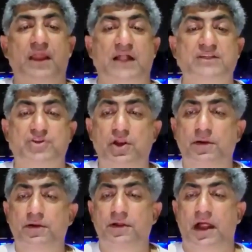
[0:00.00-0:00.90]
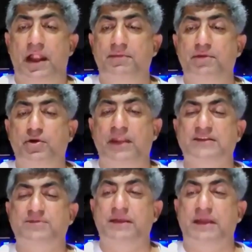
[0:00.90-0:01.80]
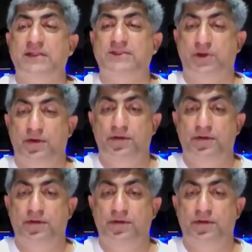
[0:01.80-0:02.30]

Ansul, unmute and speak, Ansul.